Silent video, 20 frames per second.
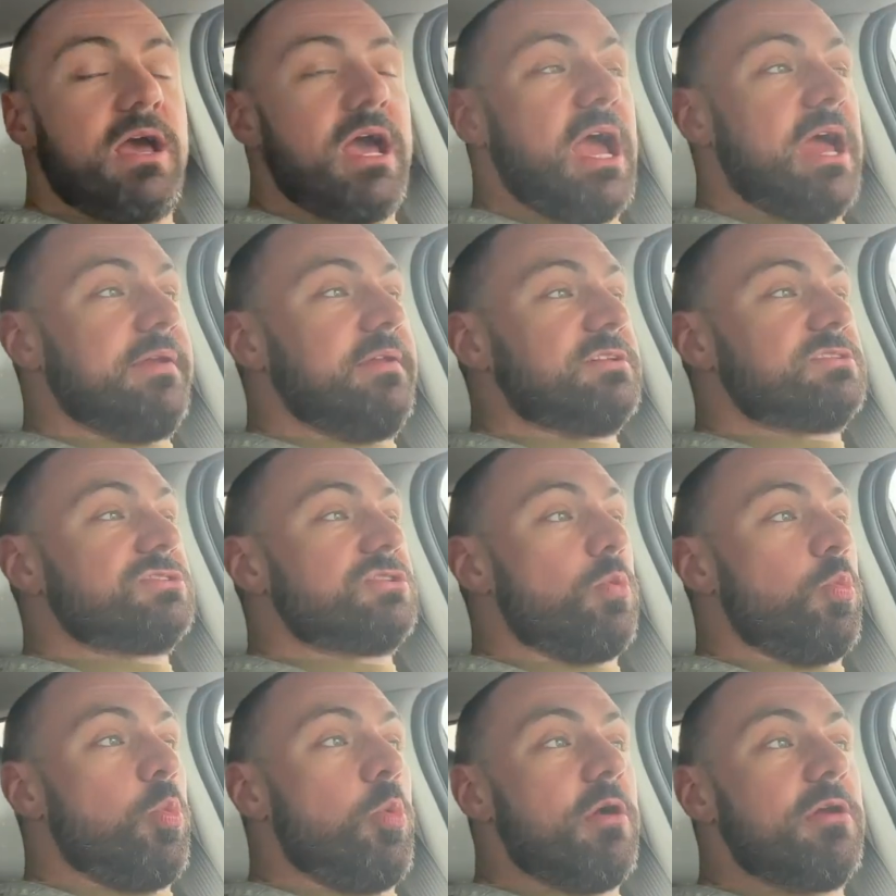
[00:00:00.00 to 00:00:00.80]
and it's the
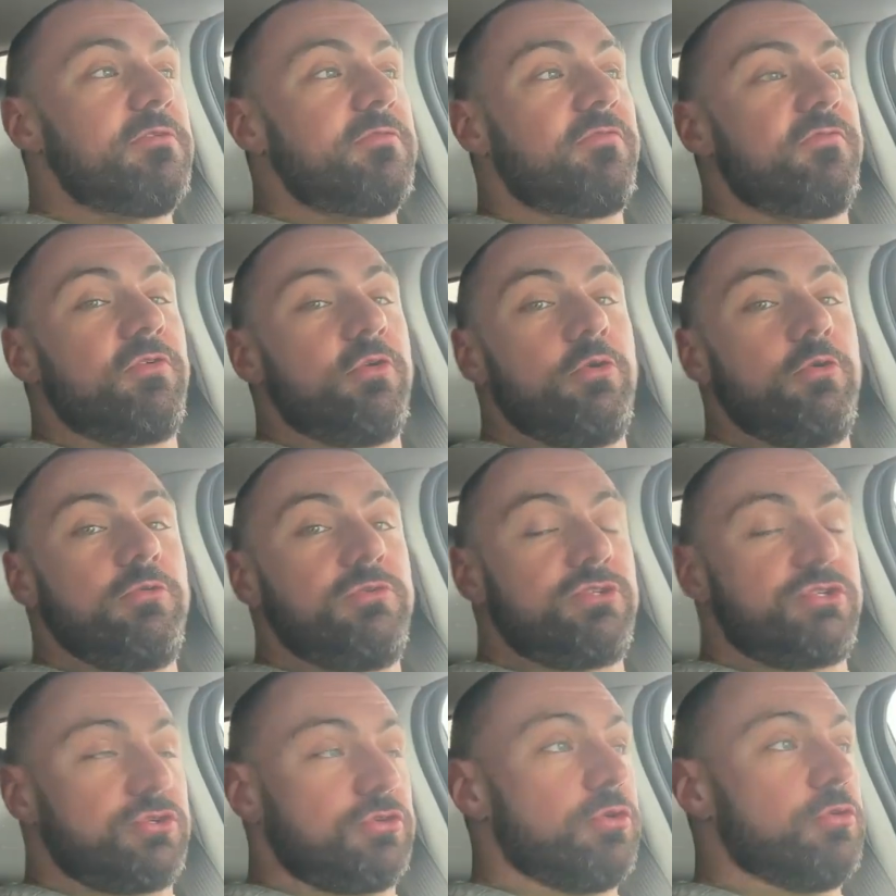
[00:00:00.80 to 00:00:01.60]
one food,
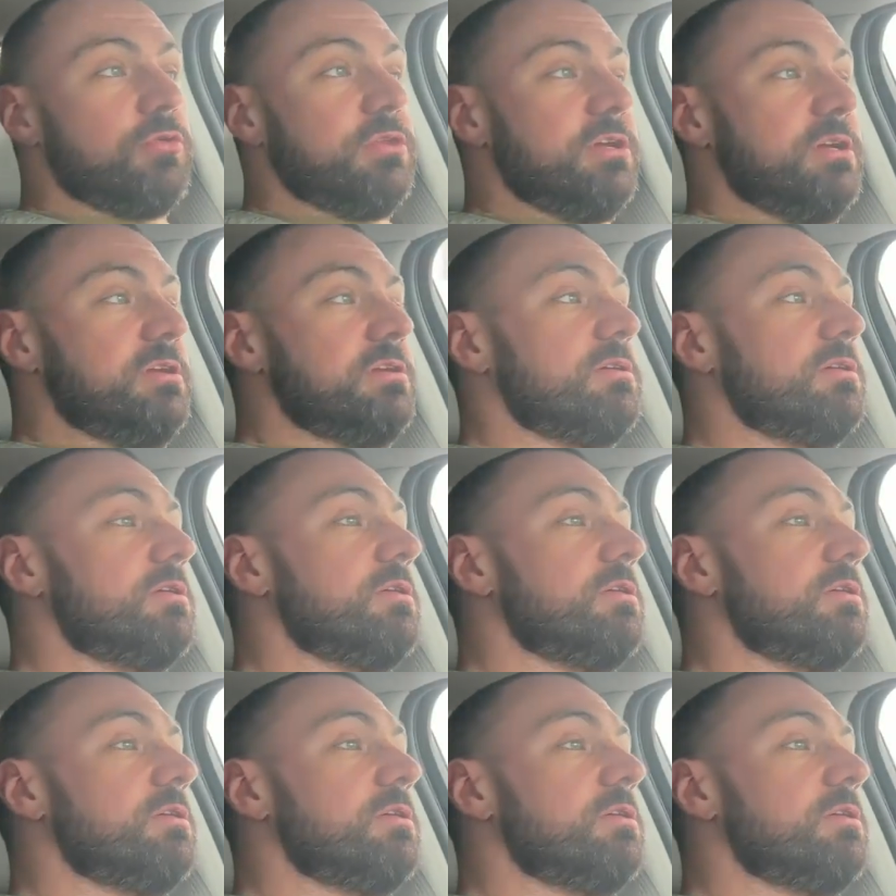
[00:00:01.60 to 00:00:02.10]
truly,